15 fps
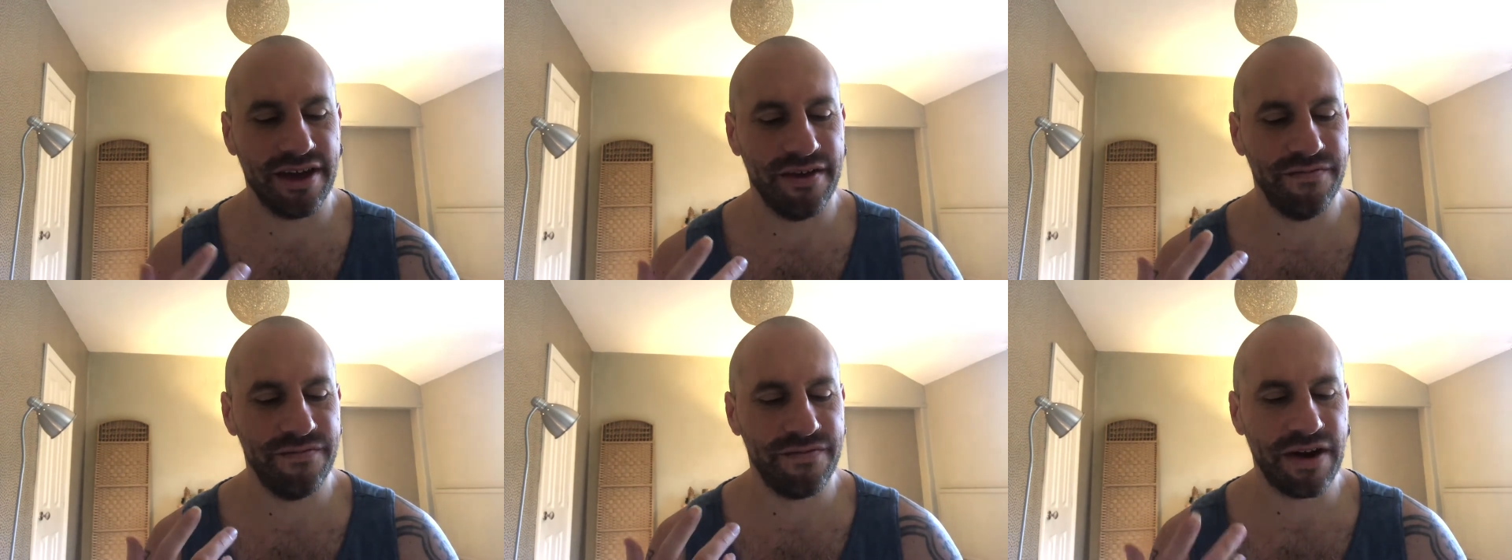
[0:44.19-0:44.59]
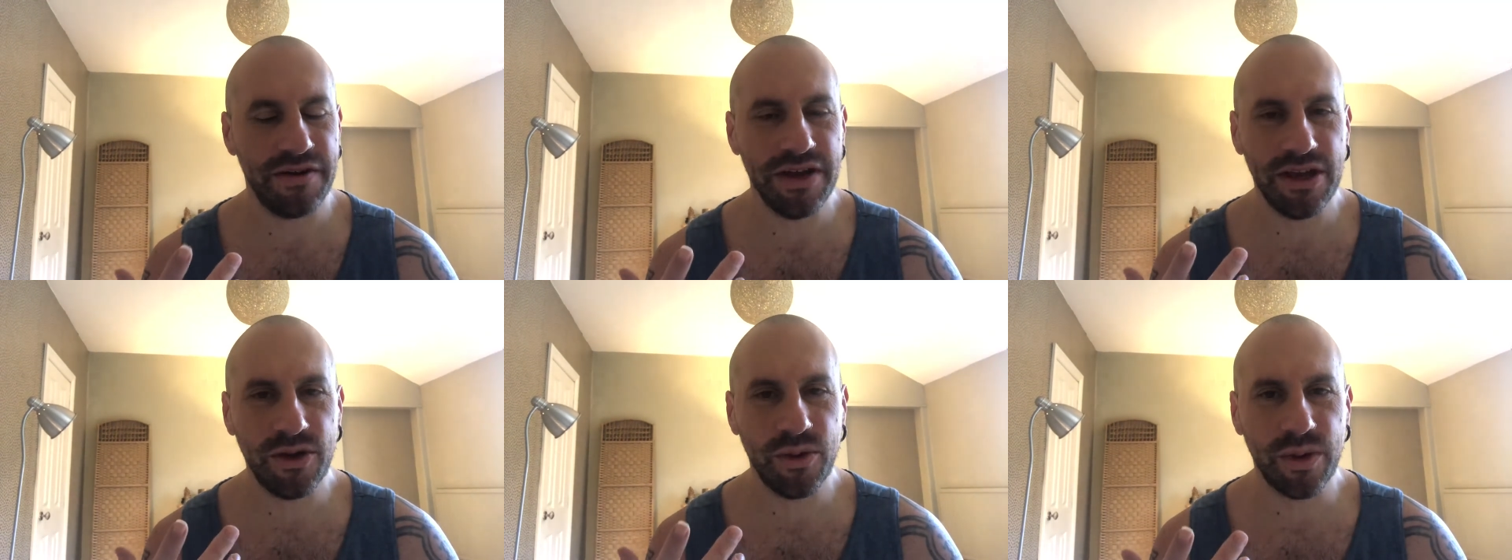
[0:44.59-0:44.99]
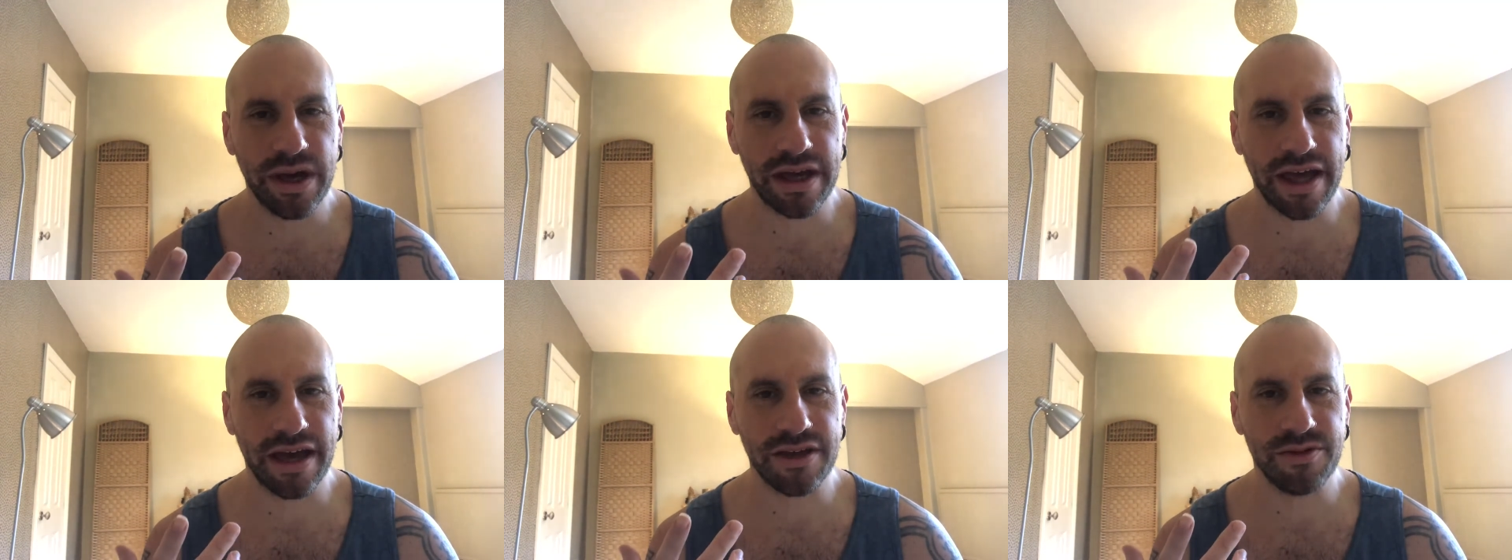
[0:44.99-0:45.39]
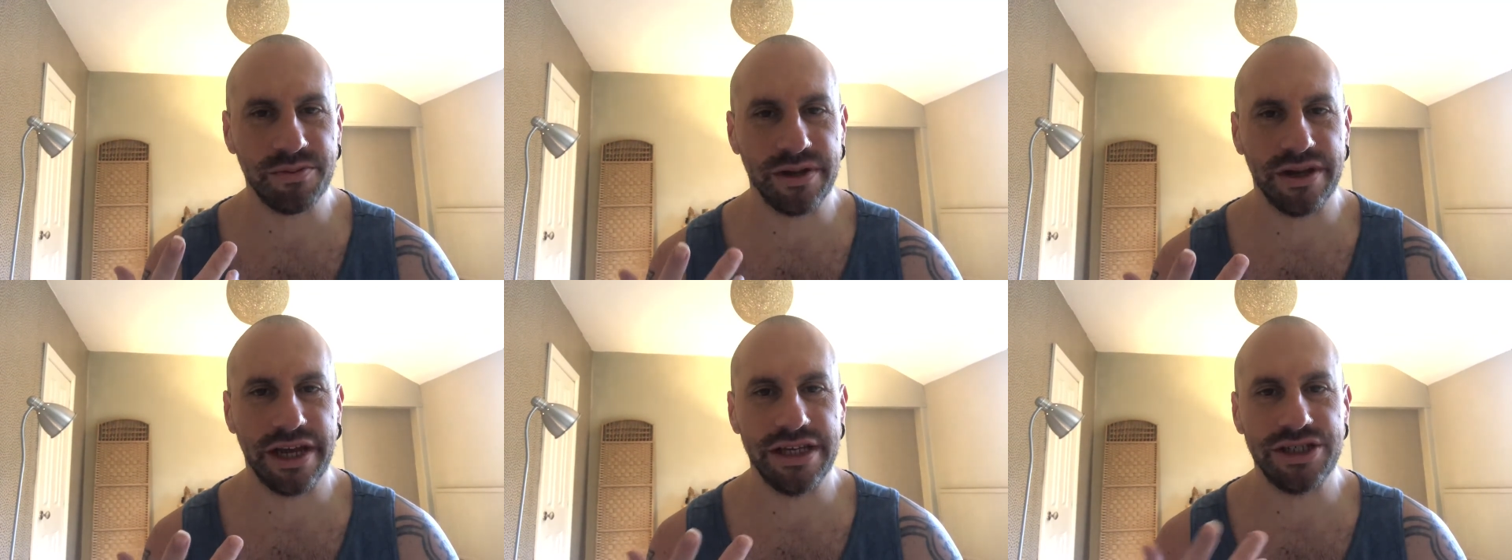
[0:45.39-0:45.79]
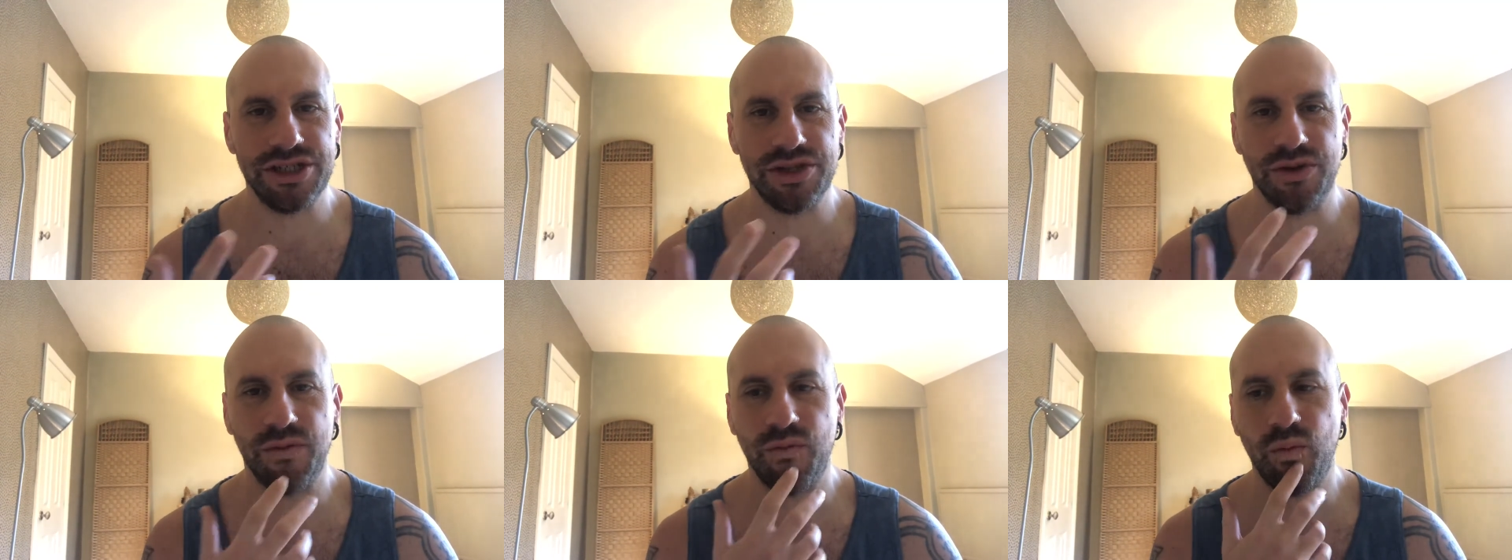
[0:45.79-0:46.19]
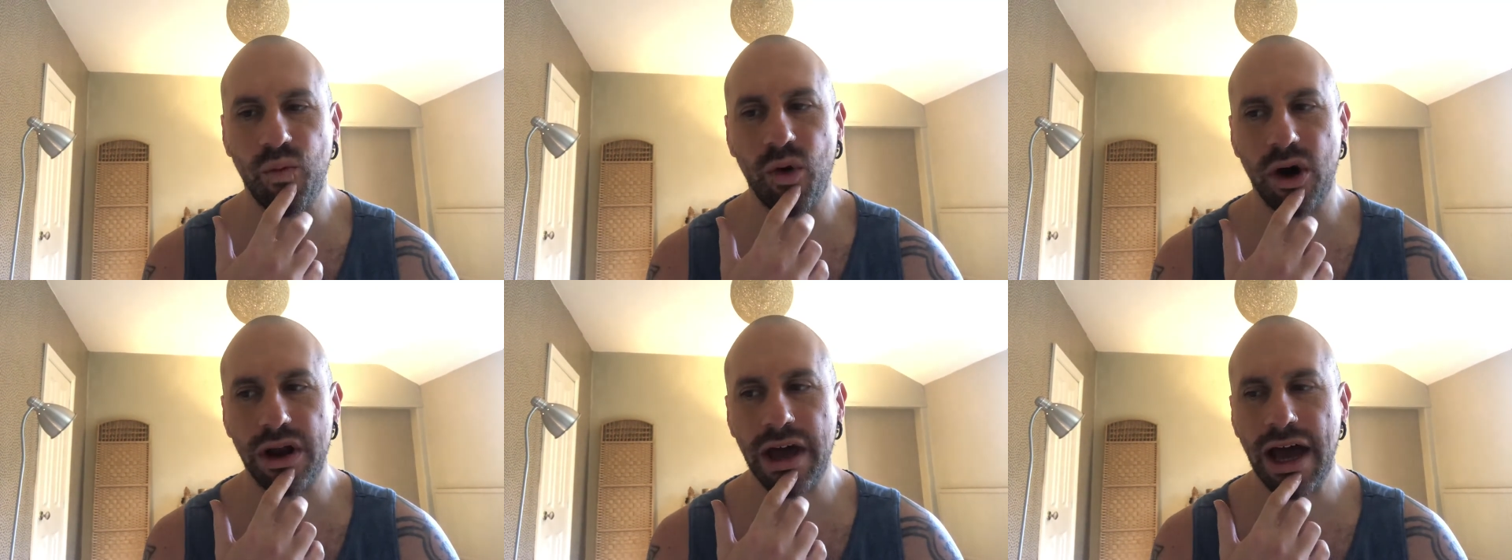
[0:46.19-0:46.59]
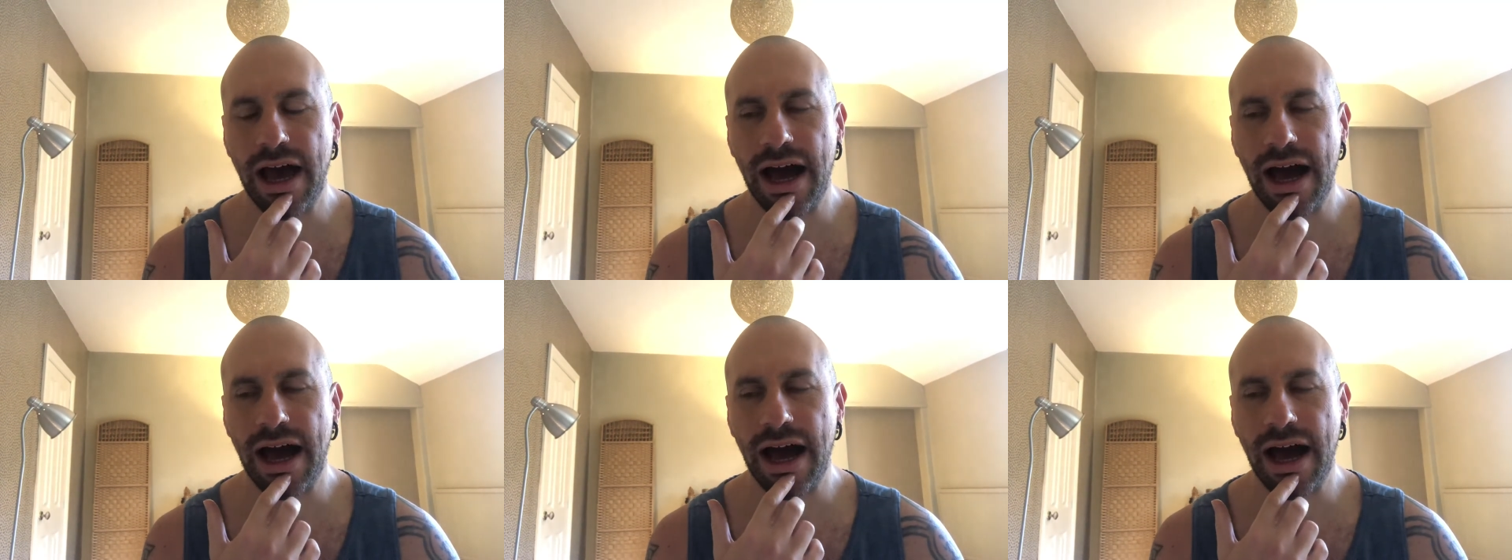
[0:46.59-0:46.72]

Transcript: a very quick explanation of what